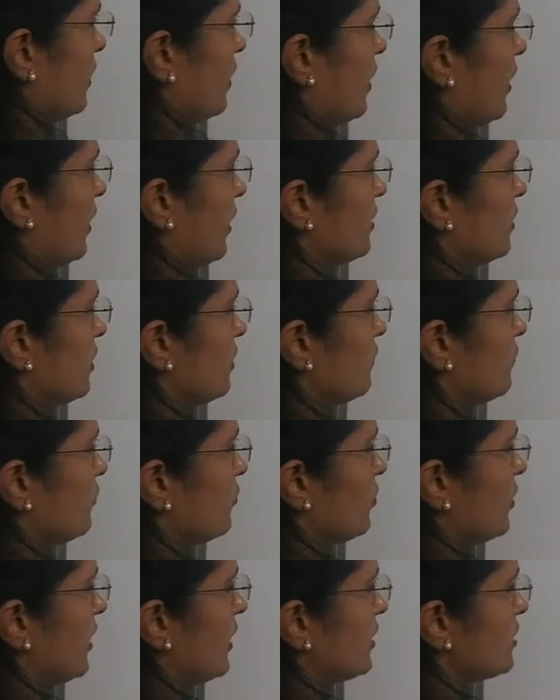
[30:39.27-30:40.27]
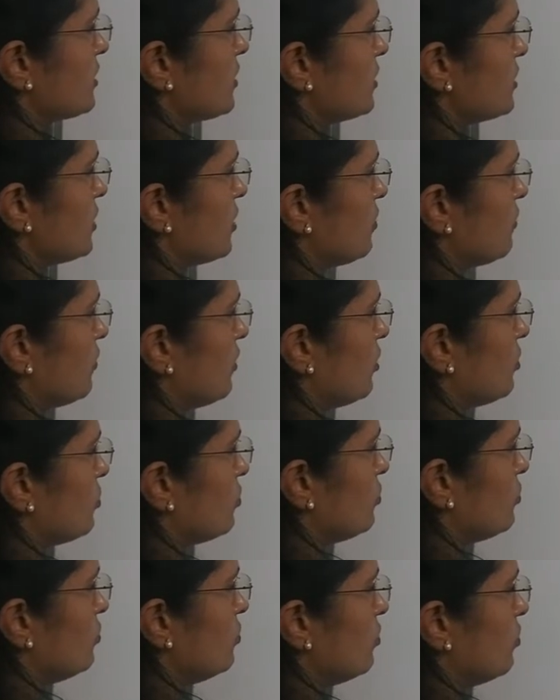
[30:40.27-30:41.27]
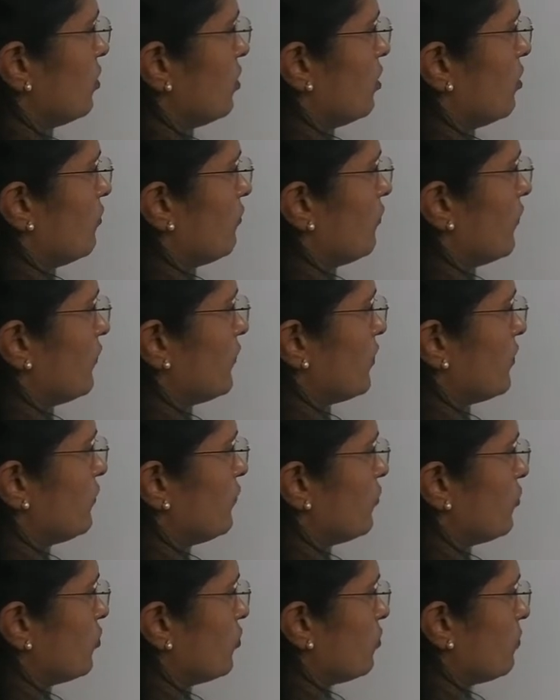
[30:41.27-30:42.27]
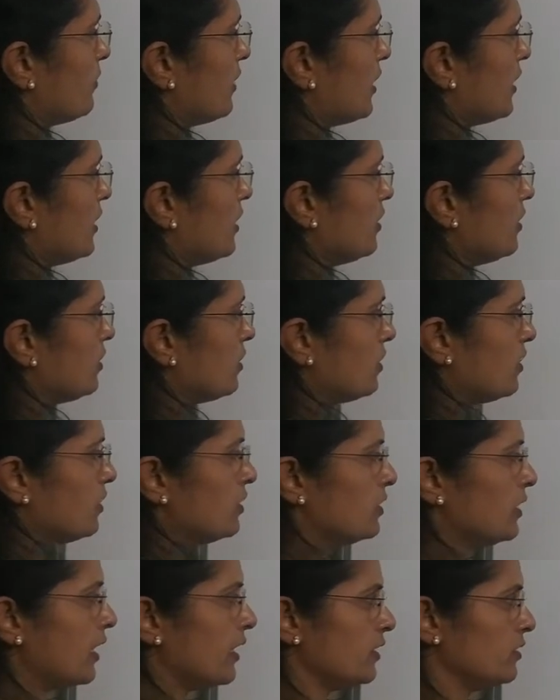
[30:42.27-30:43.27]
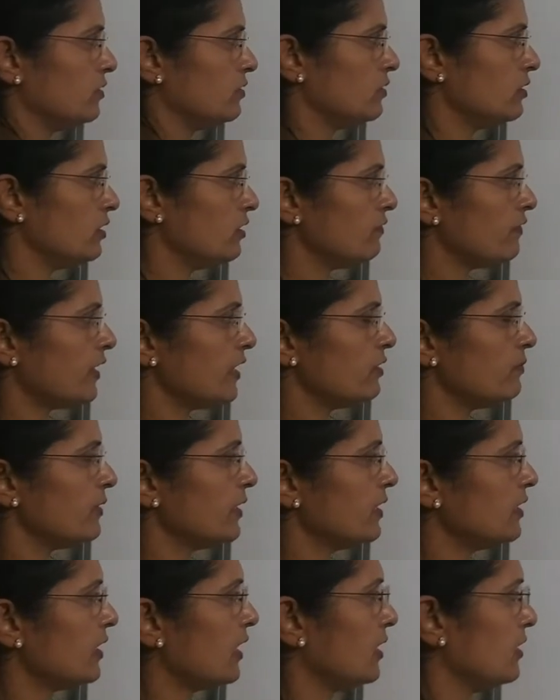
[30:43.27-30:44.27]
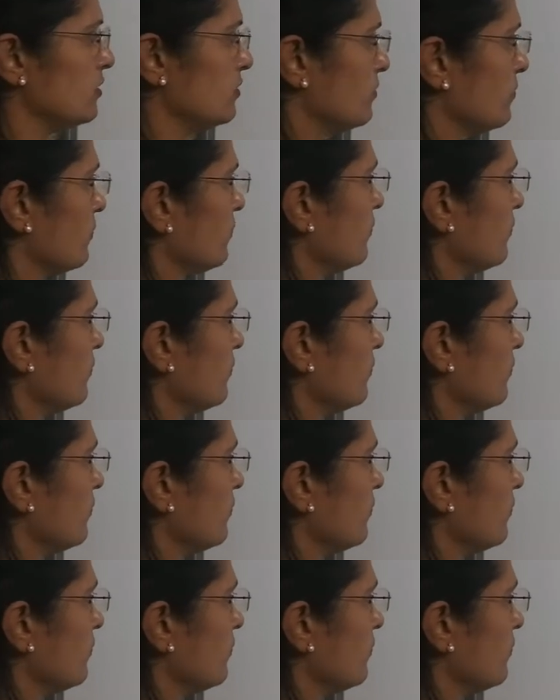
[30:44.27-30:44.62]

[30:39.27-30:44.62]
and therefore x is equal to 54 by 9, divide by 9,